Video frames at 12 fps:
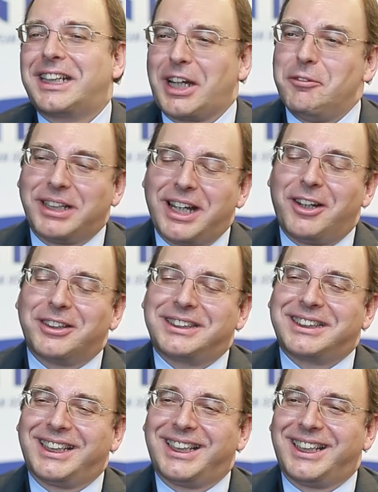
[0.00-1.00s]
coming out
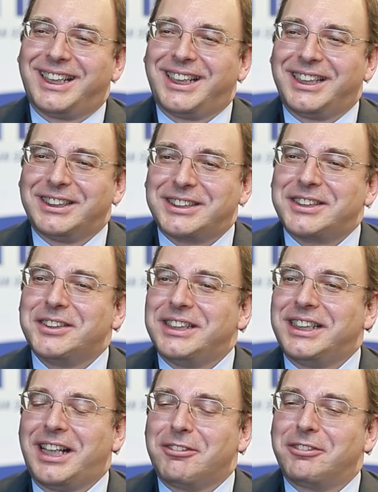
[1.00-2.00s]
uh, soon
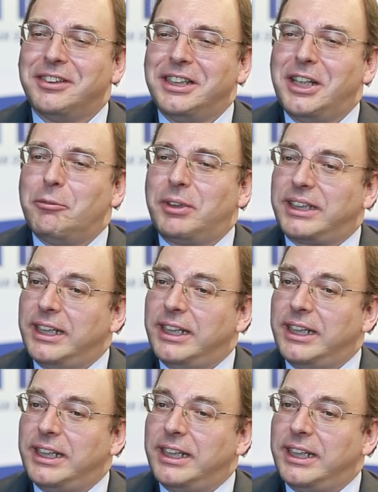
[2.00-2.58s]
enough. But